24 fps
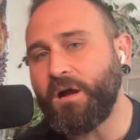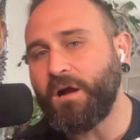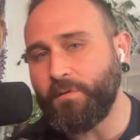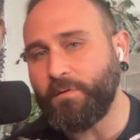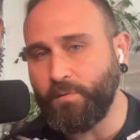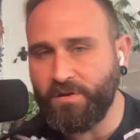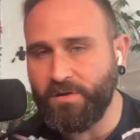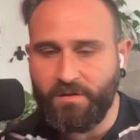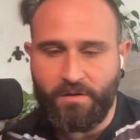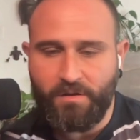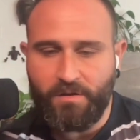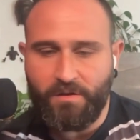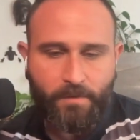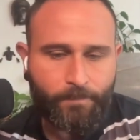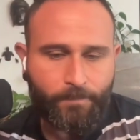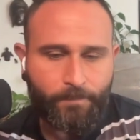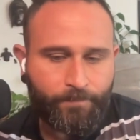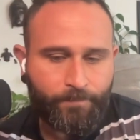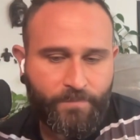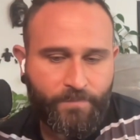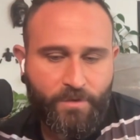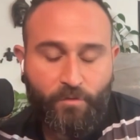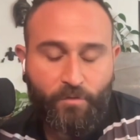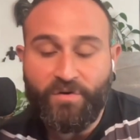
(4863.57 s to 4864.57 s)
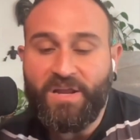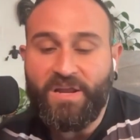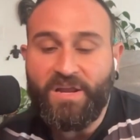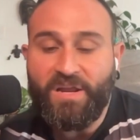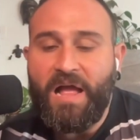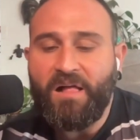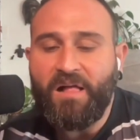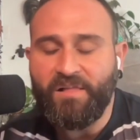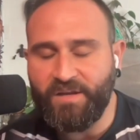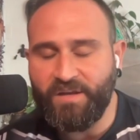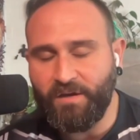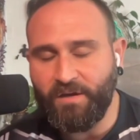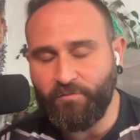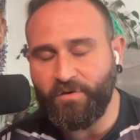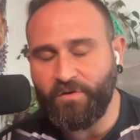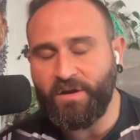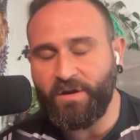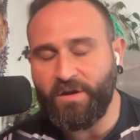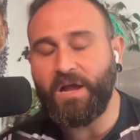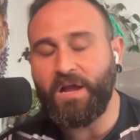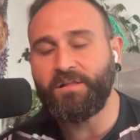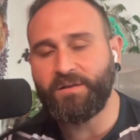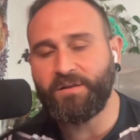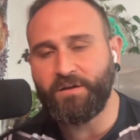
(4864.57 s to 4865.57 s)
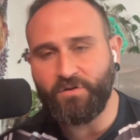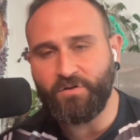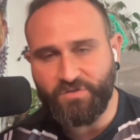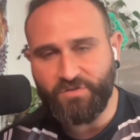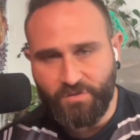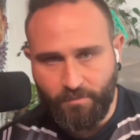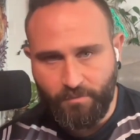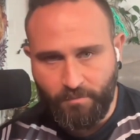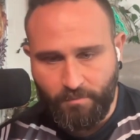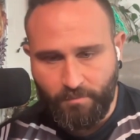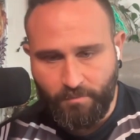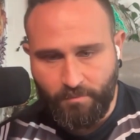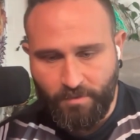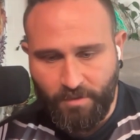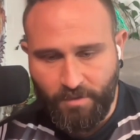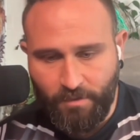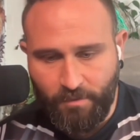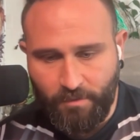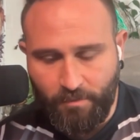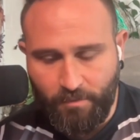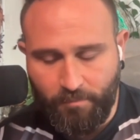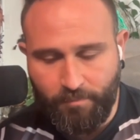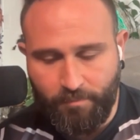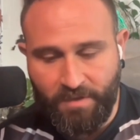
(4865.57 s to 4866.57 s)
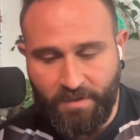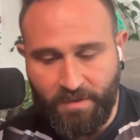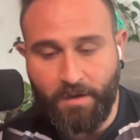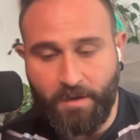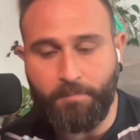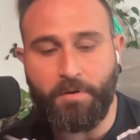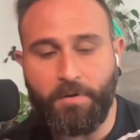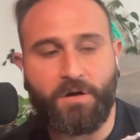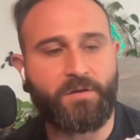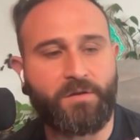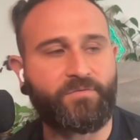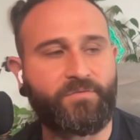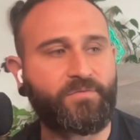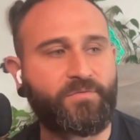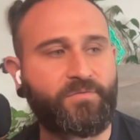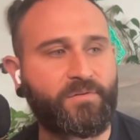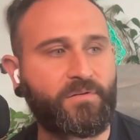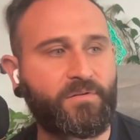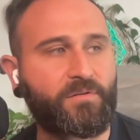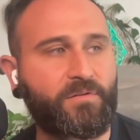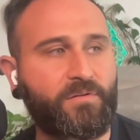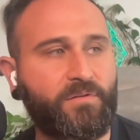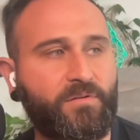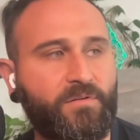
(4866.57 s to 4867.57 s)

dialogue with the reality and reality also, you know, being a part of